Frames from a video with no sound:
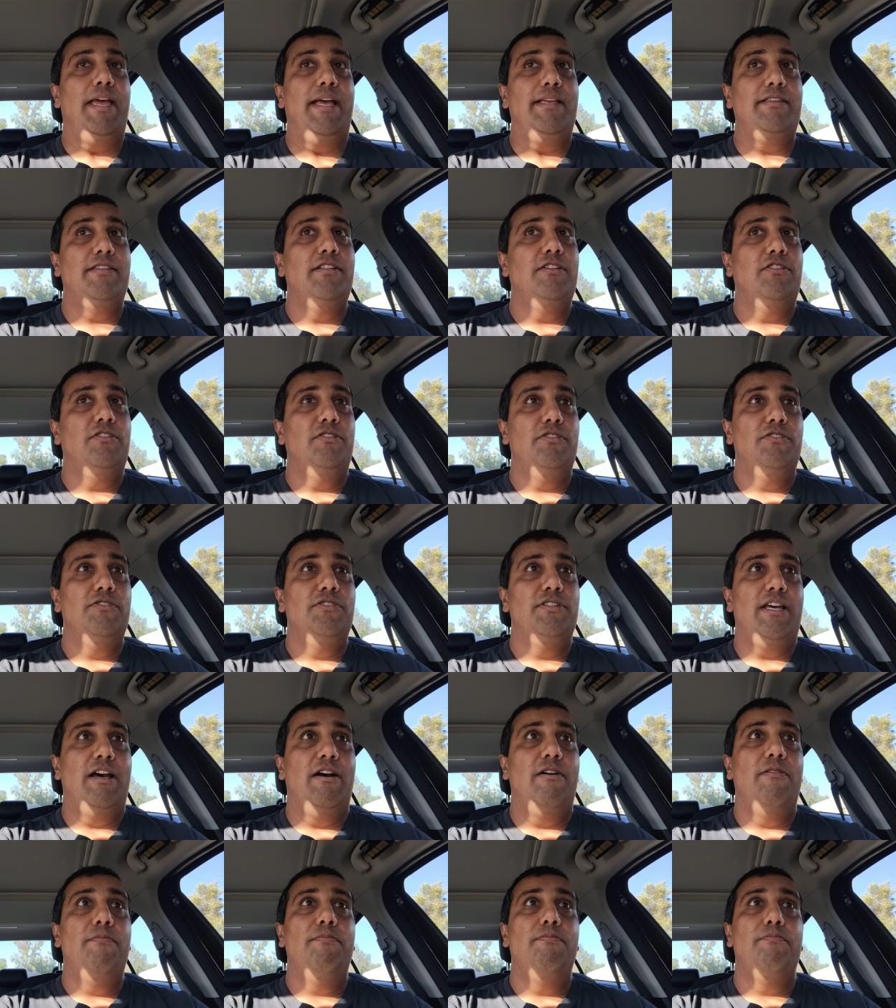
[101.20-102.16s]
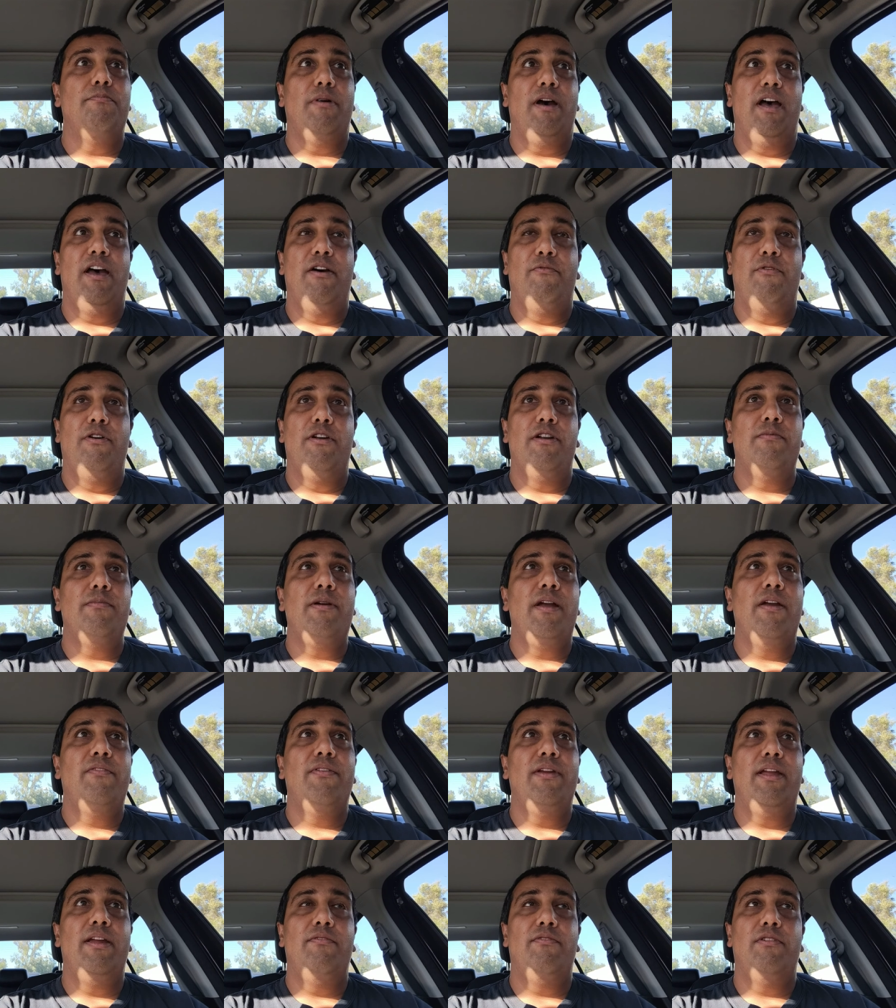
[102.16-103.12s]
as it turns out, my, one of
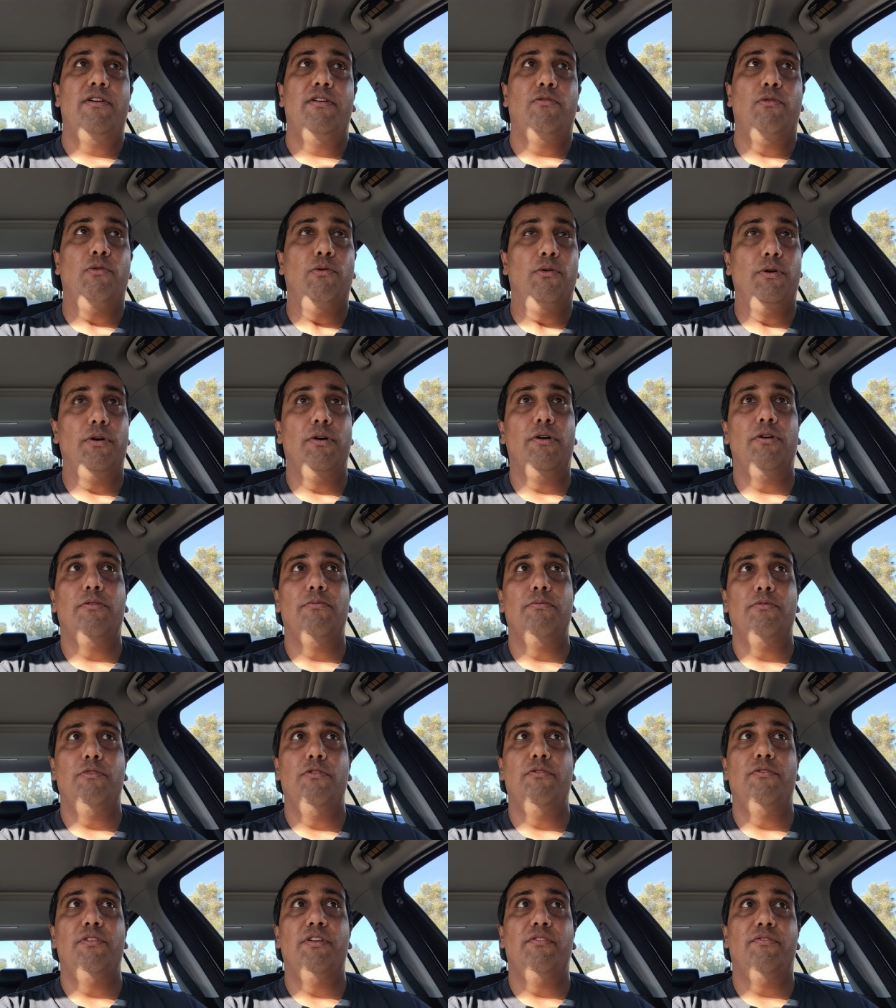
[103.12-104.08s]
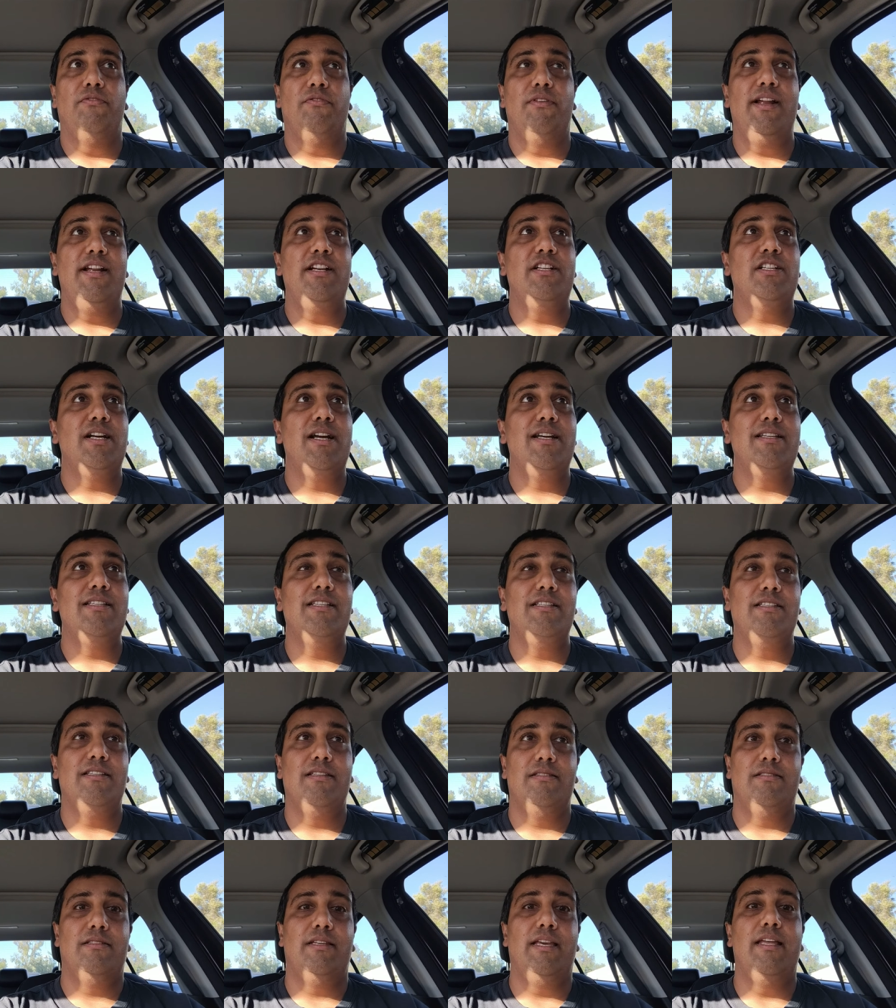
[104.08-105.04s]
my favorite horror movie
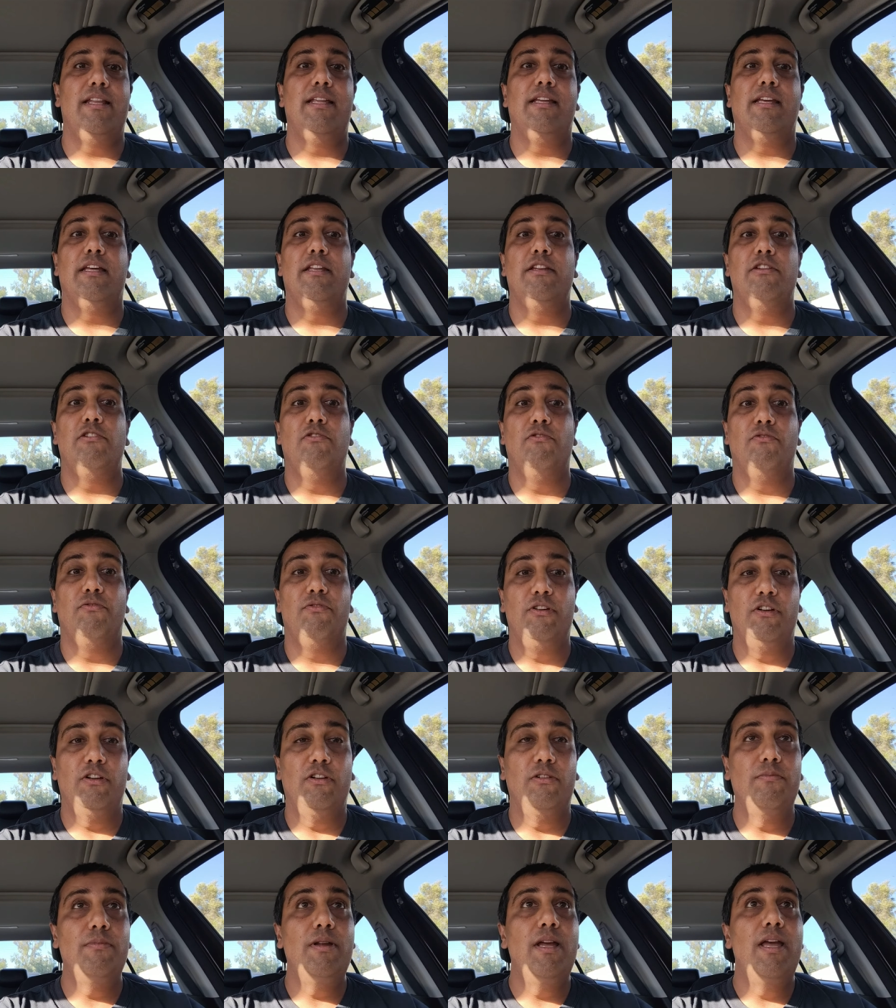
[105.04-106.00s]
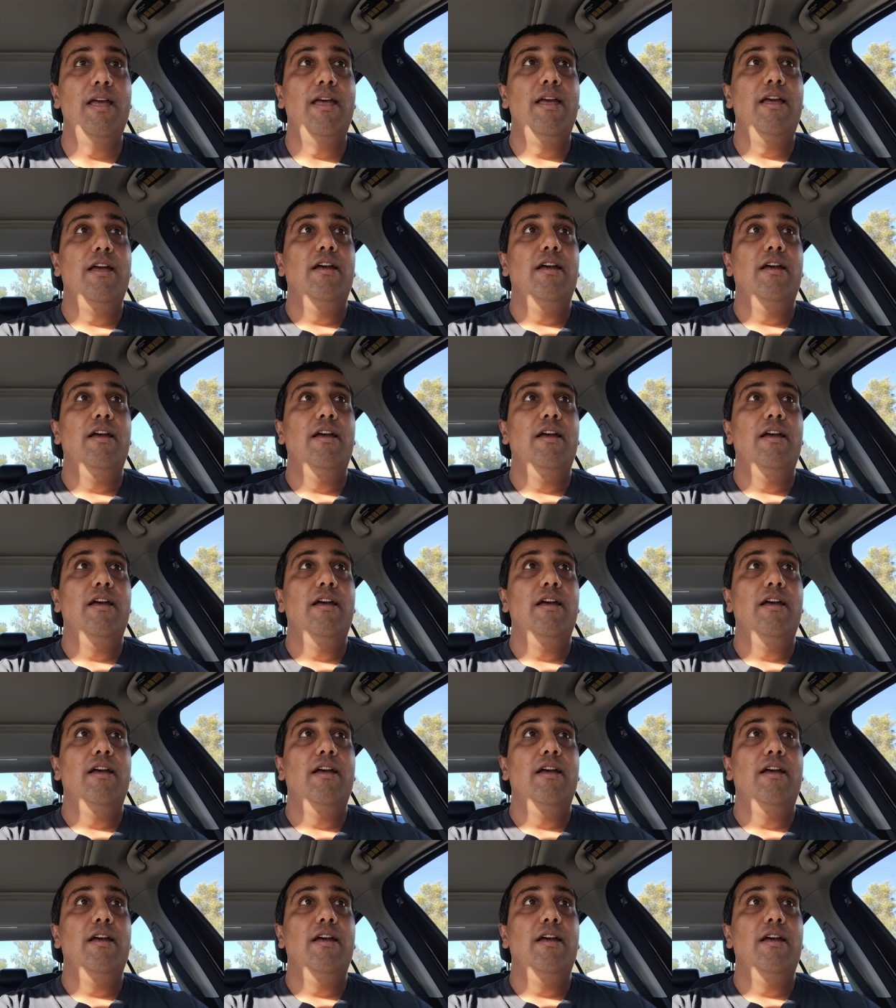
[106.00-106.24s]
franchises is getting a new film.